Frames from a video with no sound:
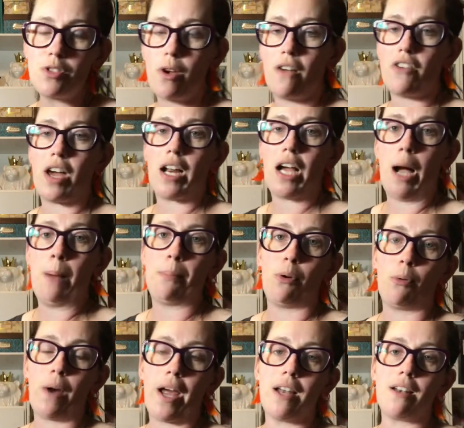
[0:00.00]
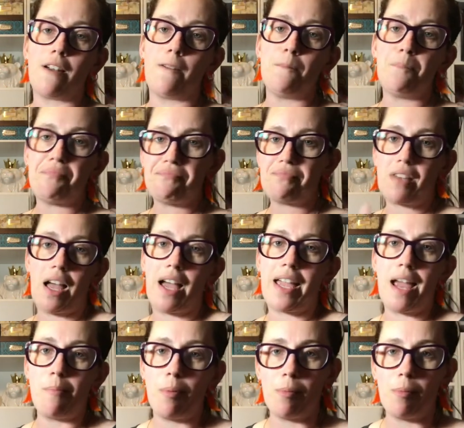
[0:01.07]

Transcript: So I've got a couple, right? Now, I can't